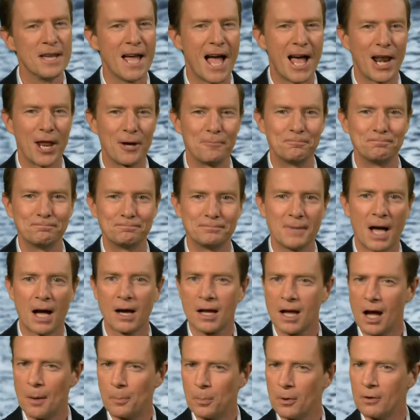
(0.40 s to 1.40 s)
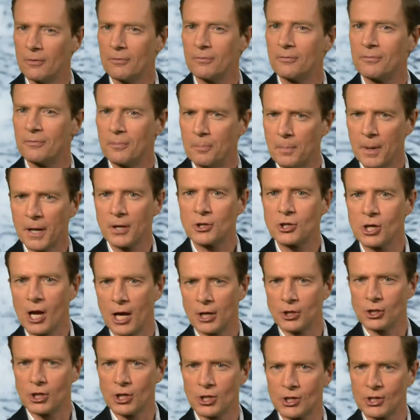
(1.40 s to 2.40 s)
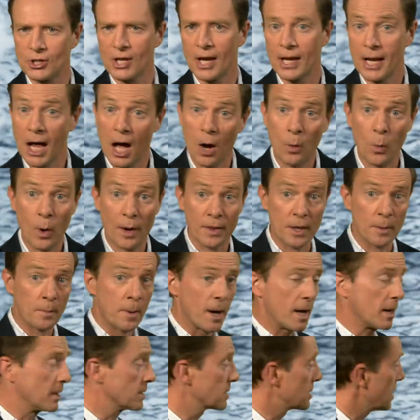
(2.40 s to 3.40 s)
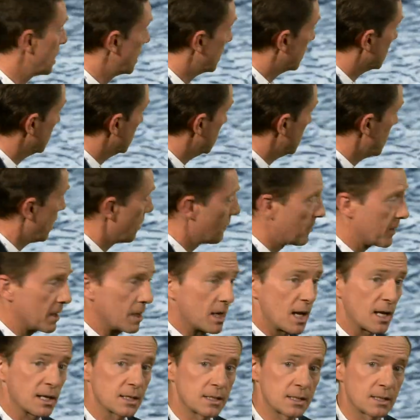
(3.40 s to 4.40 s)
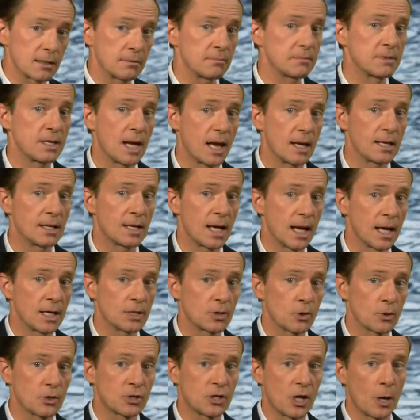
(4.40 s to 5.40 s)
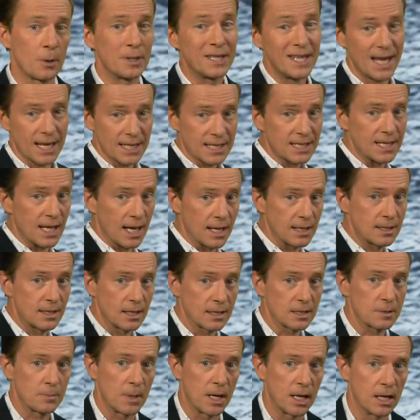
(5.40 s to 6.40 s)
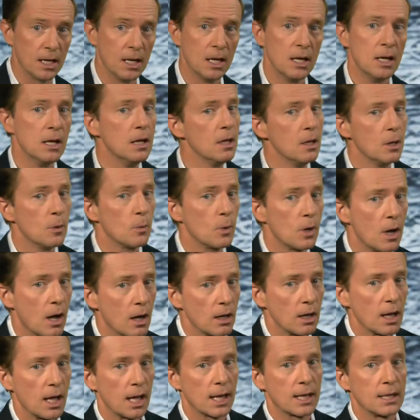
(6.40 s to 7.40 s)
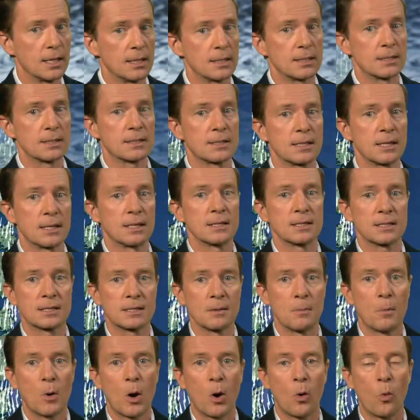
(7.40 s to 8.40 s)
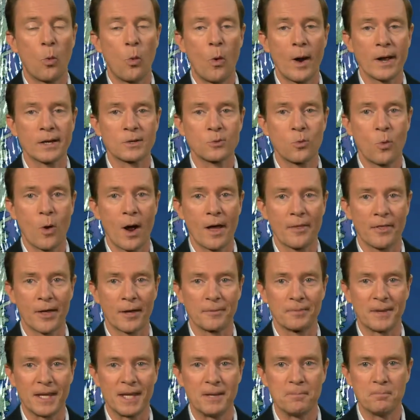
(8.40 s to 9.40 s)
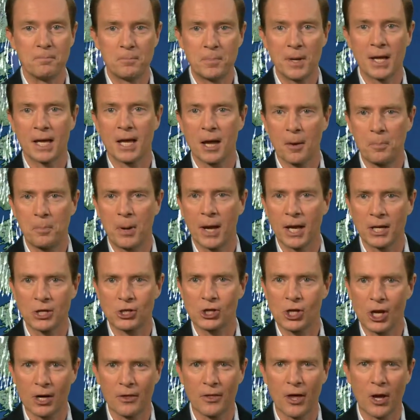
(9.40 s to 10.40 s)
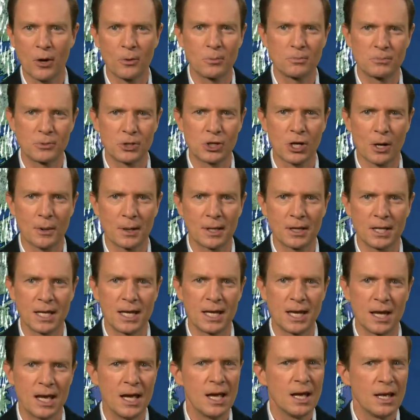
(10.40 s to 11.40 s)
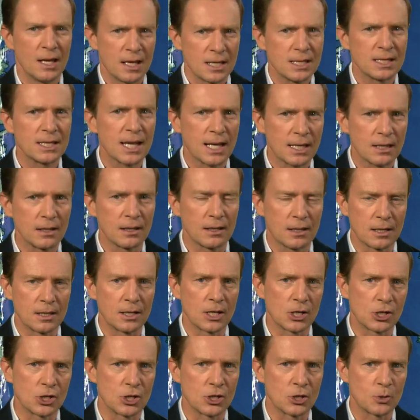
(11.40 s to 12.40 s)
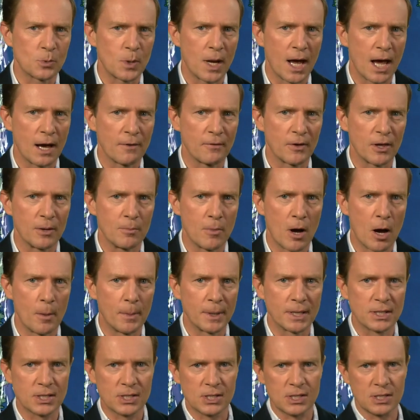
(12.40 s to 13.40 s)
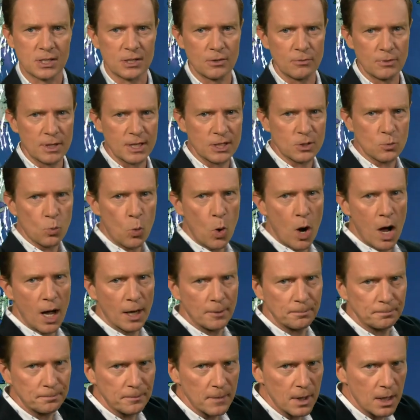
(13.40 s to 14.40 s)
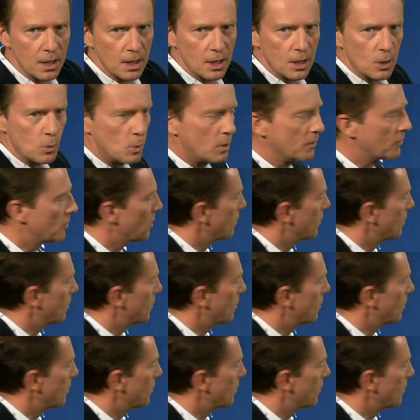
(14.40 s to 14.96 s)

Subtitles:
Hello. A couple of big changes in our weather patterns likely over the next 10 days or so. And yes, that does mean we are likely to see some wet weather. The bigger picture, though, showing the settled conditions we have at the moment. The reason why? We've